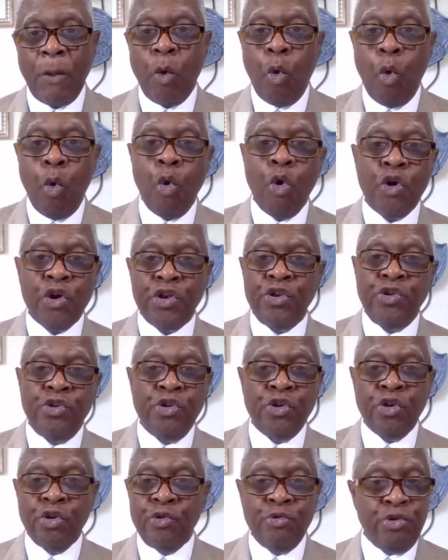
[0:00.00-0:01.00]
or
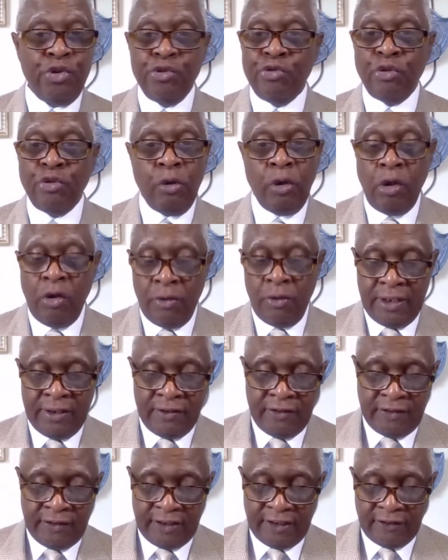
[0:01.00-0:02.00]
you no longer
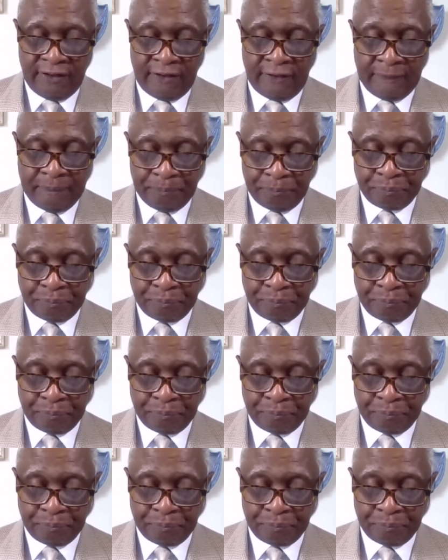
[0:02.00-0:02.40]
exist.